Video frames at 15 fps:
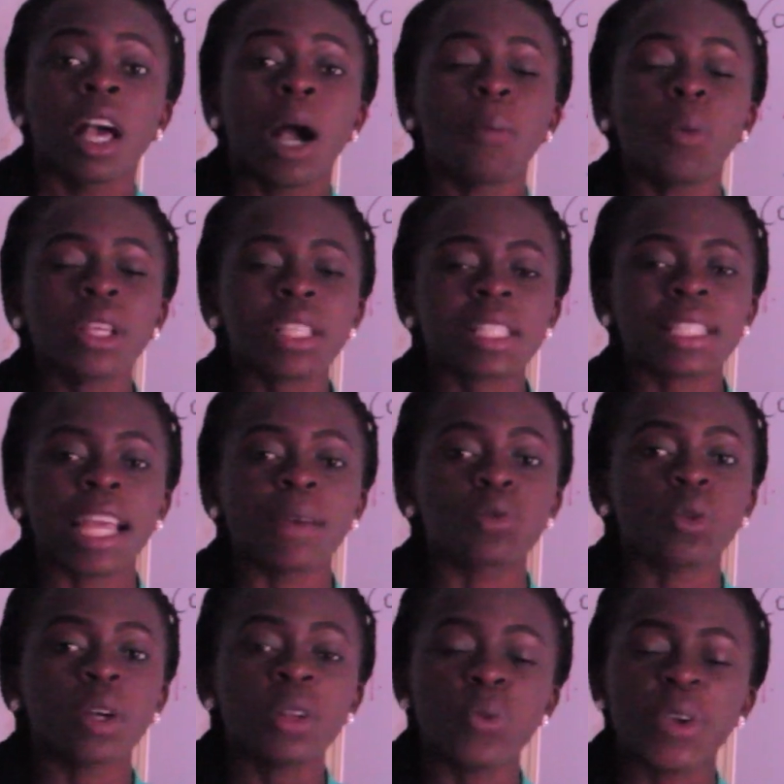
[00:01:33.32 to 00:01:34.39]
Most
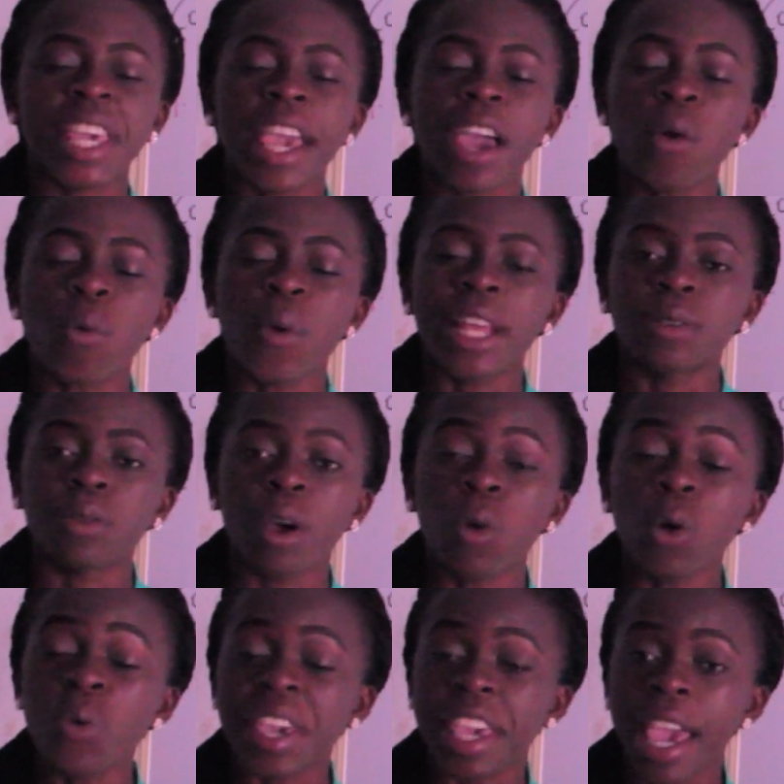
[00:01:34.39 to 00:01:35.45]
times when we hear
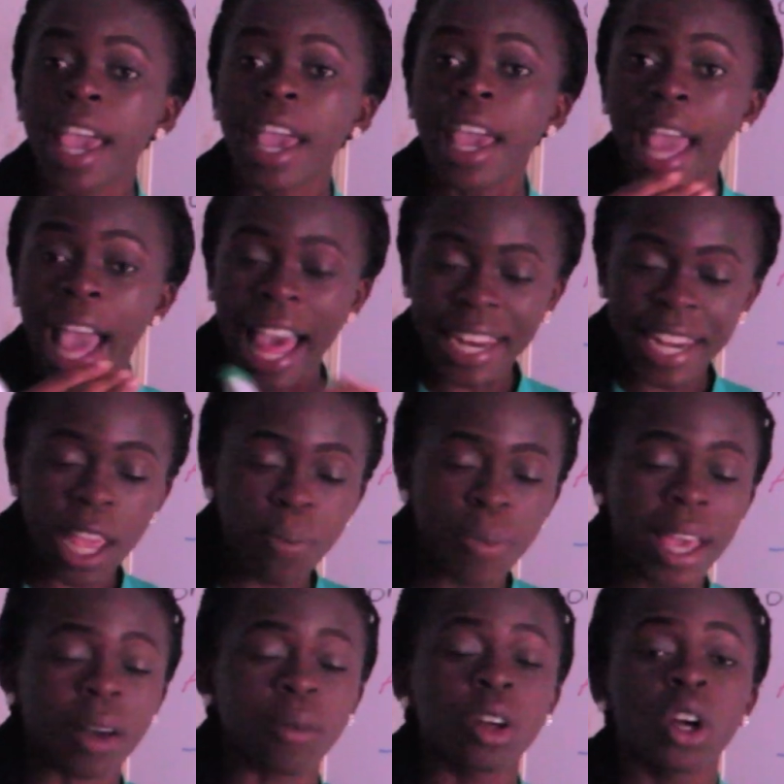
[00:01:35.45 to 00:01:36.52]

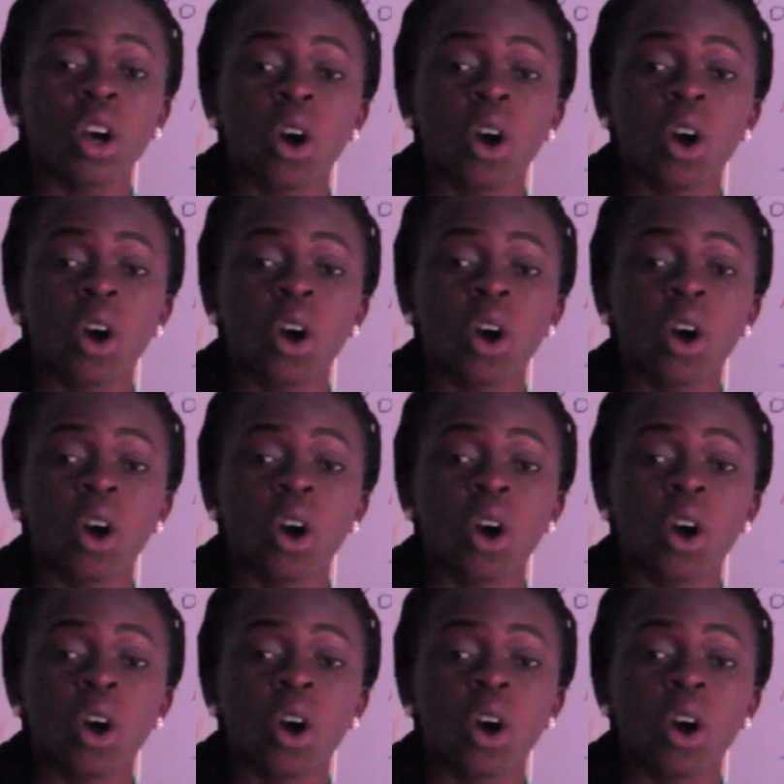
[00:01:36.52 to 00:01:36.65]
anemia,